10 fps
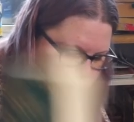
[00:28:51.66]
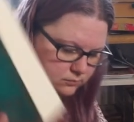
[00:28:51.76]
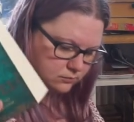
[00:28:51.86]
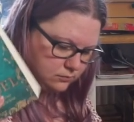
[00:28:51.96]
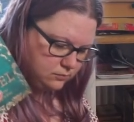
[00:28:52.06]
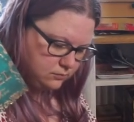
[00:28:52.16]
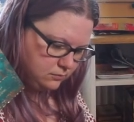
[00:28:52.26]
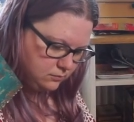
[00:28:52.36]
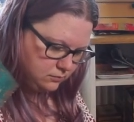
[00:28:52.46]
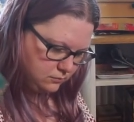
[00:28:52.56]

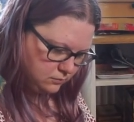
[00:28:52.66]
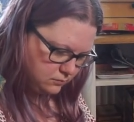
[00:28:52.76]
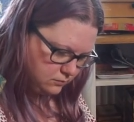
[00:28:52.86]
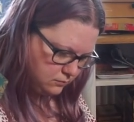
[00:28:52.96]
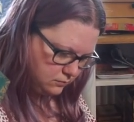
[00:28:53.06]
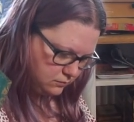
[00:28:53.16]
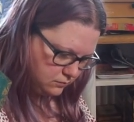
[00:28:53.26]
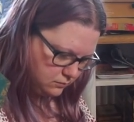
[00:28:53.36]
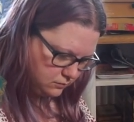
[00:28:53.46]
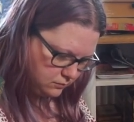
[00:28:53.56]

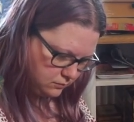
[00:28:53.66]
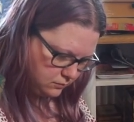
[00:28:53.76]
Nothing is said.